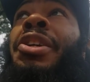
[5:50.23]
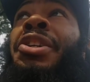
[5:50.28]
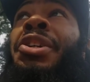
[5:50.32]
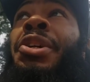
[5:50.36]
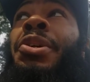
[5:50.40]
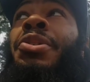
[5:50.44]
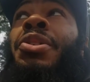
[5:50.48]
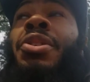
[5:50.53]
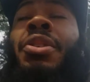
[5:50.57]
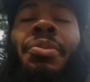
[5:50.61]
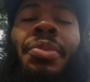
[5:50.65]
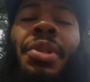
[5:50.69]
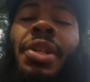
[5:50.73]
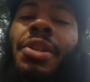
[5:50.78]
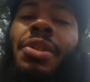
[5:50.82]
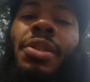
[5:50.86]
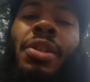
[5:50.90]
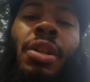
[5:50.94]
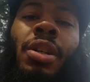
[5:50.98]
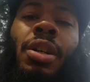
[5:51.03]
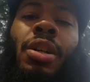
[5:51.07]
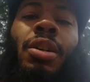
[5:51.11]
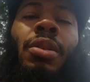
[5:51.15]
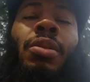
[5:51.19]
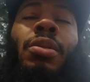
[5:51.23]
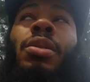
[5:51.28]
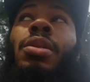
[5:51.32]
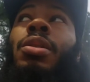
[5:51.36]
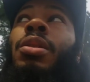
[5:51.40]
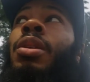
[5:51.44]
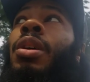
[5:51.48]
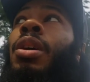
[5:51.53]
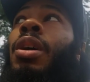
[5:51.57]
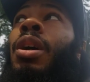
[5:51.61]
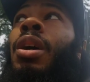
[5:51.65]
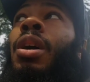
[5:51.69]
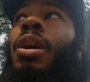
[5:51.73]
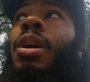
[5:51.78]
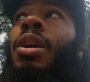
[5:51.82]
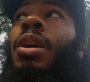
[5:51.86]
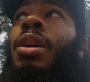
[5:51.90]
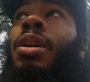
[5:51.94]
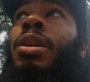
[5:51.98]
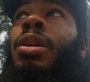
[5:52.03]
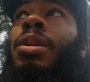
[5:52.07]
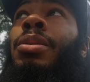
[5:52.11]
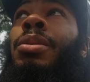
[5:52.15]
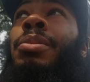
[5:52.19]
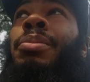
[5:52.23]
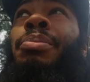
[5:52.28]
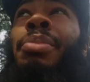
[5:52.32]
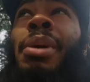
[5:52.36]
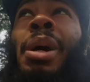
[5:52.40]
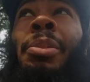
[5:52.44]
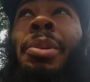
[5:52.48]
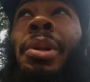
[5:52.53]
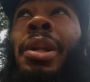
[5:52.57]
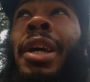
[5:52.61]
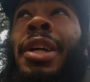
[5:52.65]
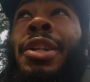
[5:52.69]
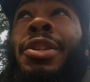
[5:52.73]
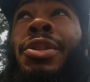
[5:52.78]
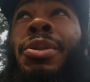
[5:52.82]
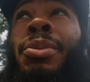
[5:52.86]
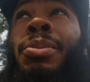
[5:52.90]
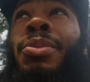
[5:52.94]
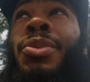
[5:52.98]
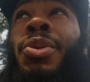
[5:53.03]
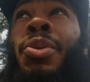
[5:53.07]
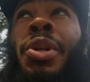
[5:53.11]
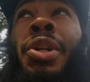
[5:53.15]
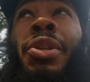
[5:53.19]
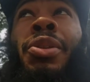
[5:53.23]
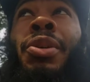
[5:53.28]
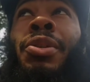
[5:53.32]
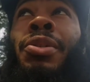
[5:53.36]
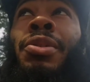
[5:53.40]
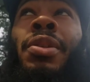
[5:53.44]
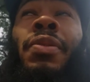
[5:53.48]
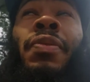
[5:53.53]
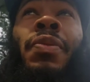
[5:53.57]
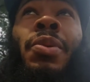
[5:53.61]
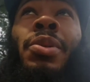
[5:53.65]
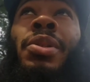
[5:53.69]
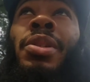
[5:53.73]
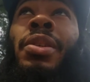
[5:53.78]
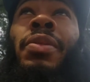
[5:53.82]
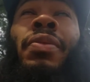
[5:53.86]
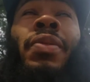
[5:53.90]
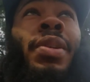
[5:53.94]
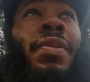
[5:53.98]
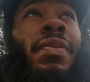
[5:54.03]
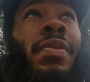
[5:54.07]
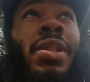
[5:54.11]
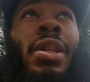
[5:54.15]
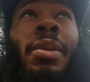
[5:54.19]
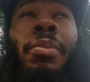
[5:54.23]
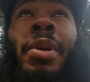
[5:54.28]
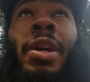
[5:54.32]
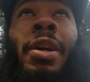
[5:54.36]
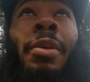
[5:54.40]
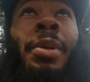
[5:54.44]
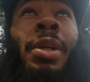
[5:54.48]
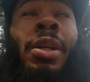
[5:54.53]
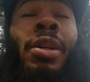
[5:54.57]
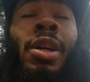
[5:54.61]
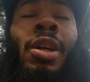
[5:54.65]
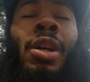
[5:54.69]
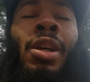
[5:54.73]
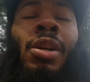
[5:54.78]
you know, some years ago, uh, probably like 2013, 14, 15 maybe,